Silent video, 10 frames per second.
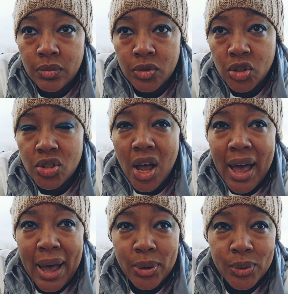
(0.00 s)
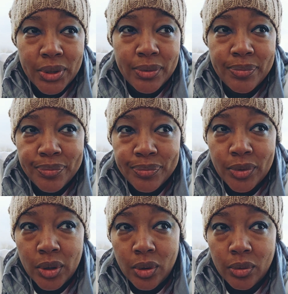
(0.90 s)
to start out,
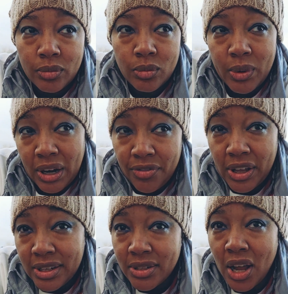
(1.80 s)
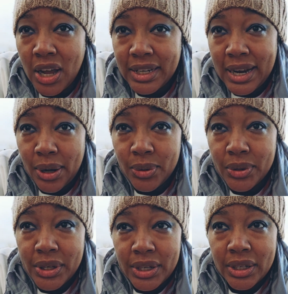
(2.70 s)
when I first started out
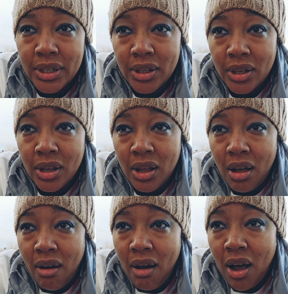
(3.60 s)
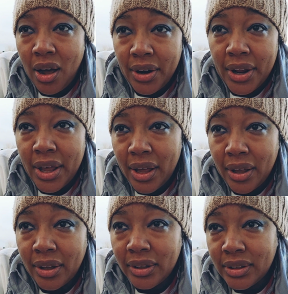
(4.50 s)

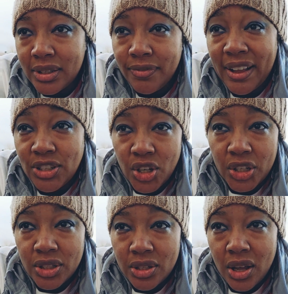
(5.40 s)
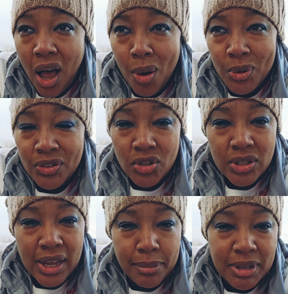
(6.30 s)
on these ventures, I would have
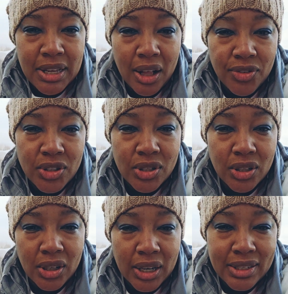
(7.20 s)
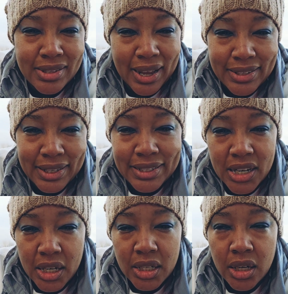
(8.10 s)
just turned myself into like a sex
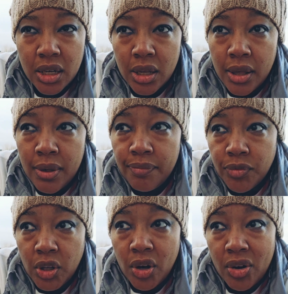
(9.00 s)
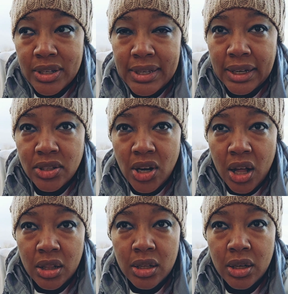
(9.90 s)
kitten, you know, a sex
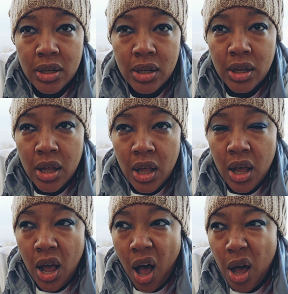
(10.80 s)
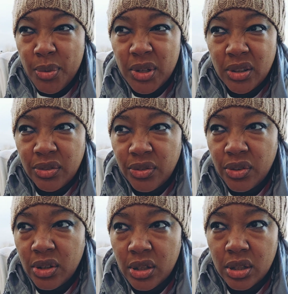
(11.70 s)
doll. I would have
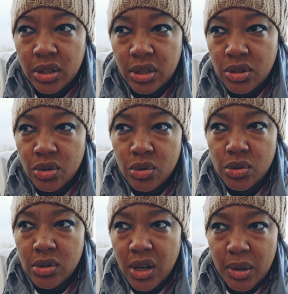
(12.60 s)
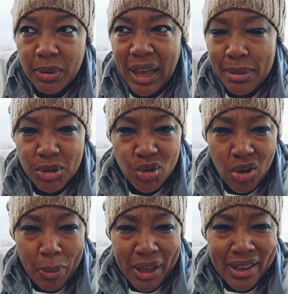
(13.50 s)
just like became a
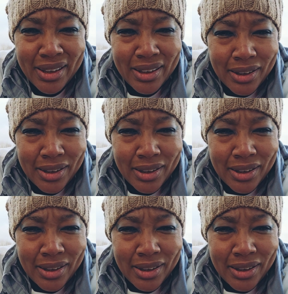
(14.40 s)
stripper